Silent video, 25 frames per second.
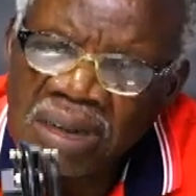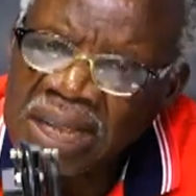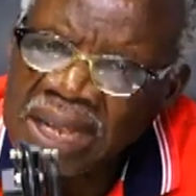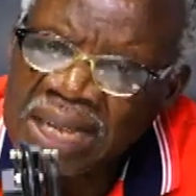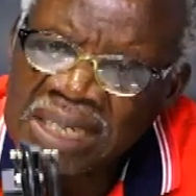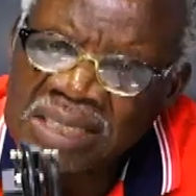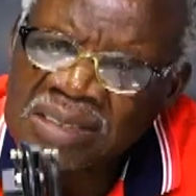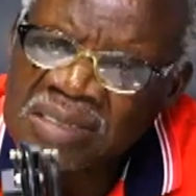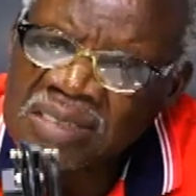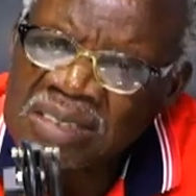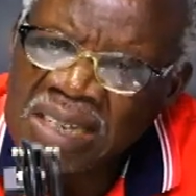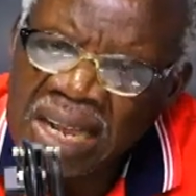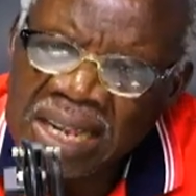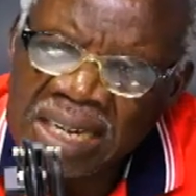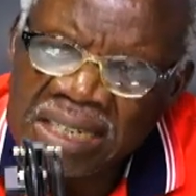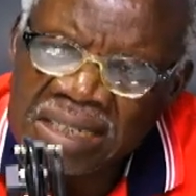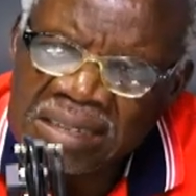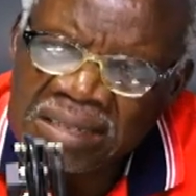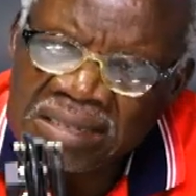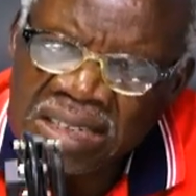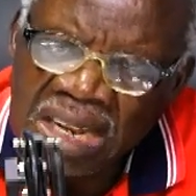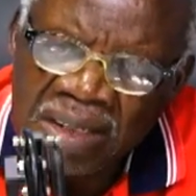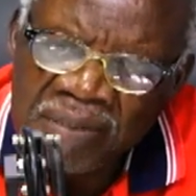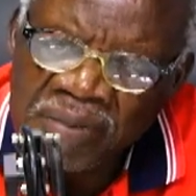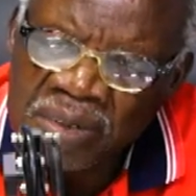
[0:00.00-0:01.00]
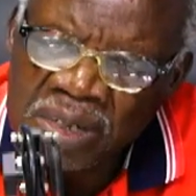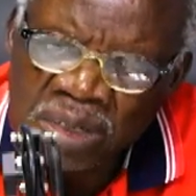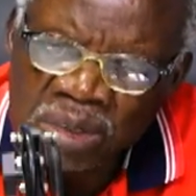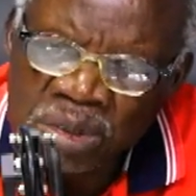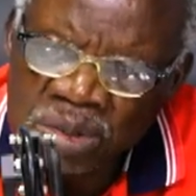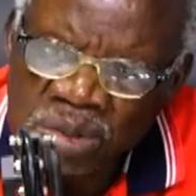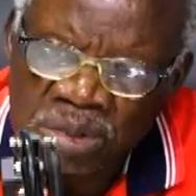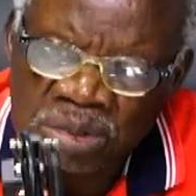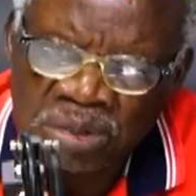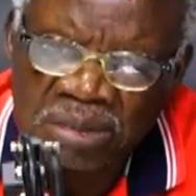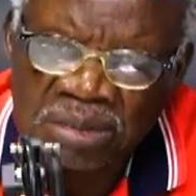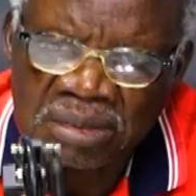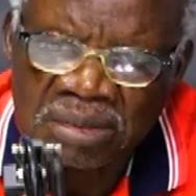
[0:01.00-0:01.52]
at time David
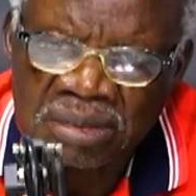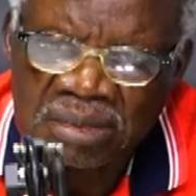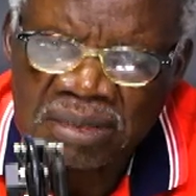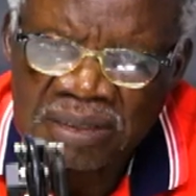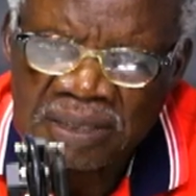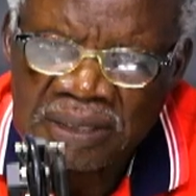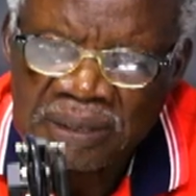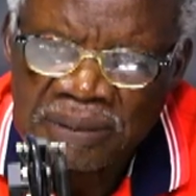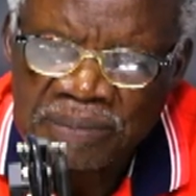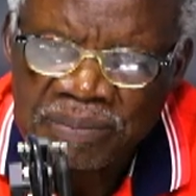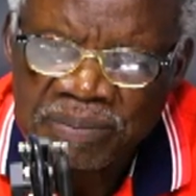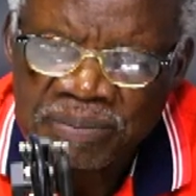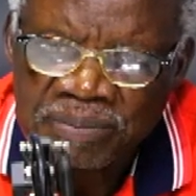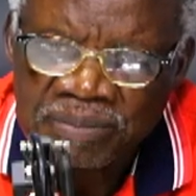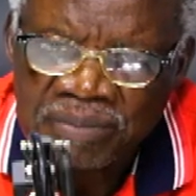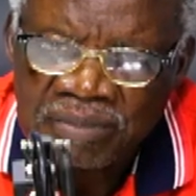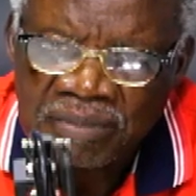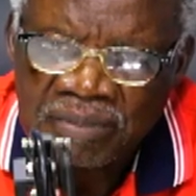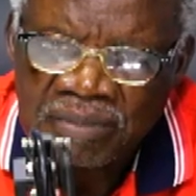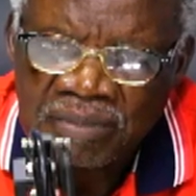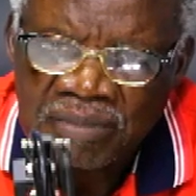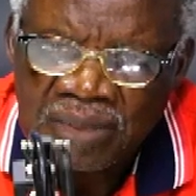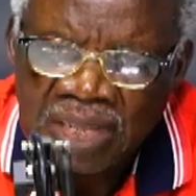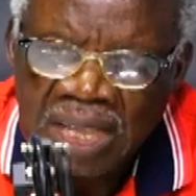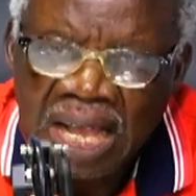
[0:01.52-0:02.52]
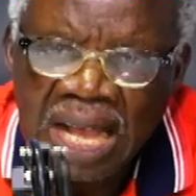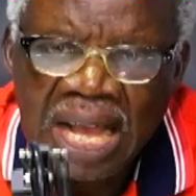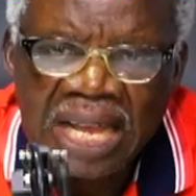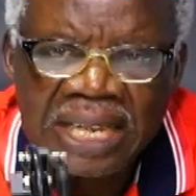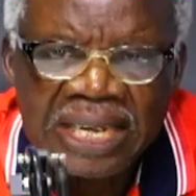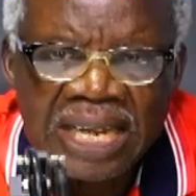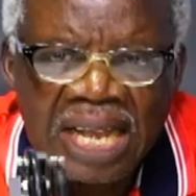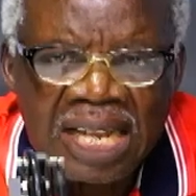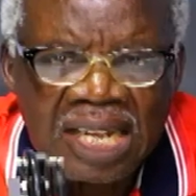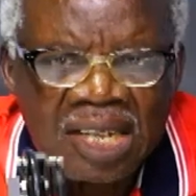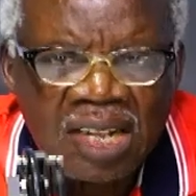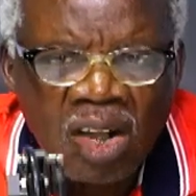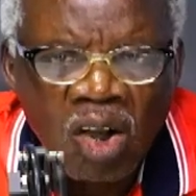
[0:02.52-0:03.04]
so
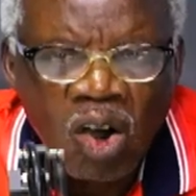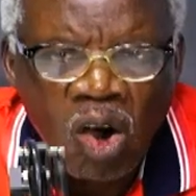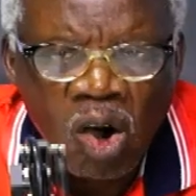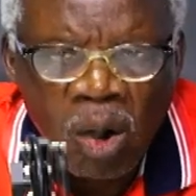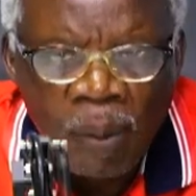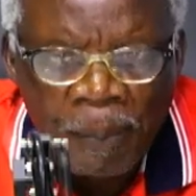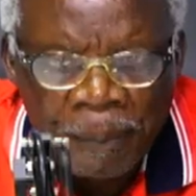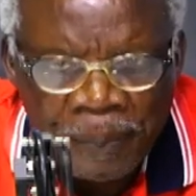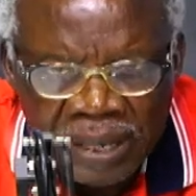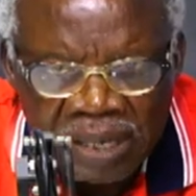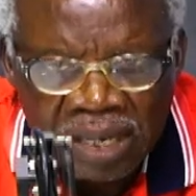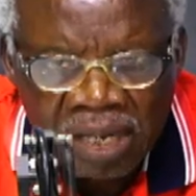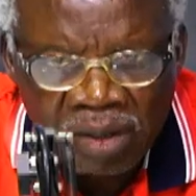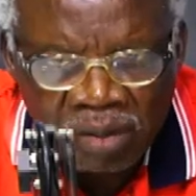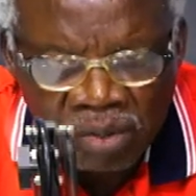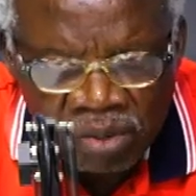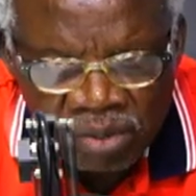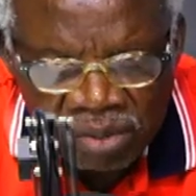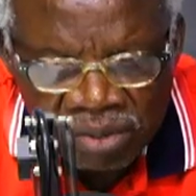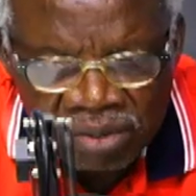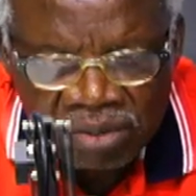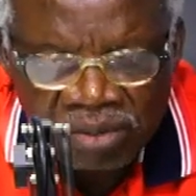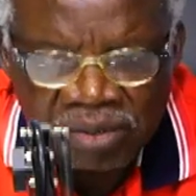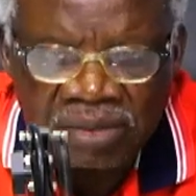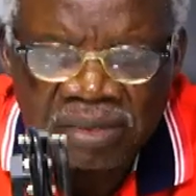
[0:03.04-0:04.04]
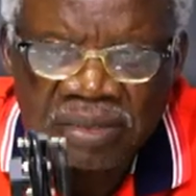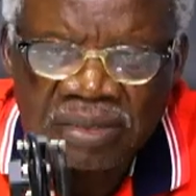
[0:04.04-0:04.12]
ananka open a kuno.